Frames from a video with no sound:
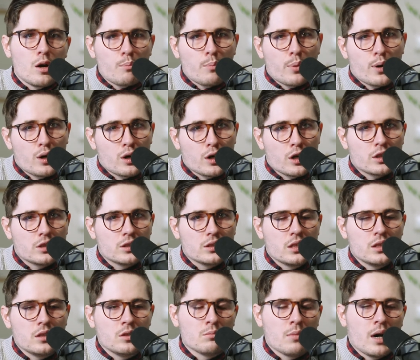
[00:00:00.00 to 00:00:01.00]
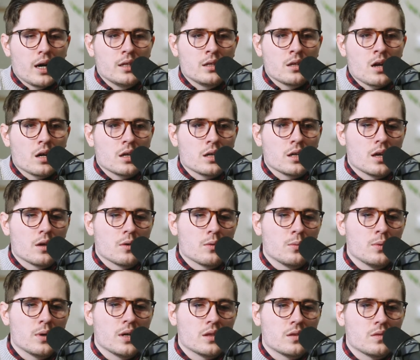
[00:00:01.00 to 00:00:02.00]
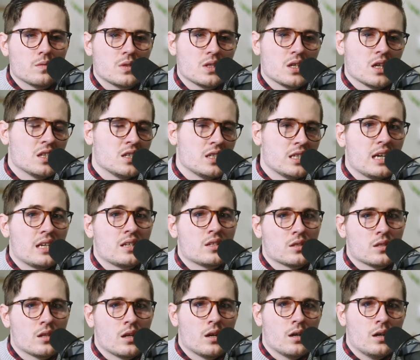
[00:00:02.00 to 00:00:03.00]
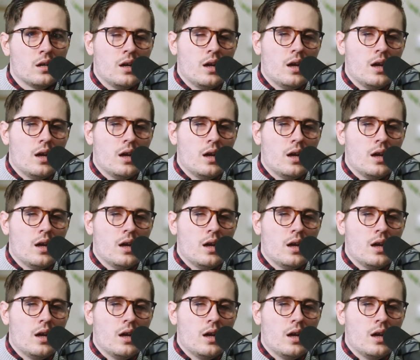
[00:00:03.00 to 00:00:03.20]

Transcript: perks that you might not get with, say, Tesla.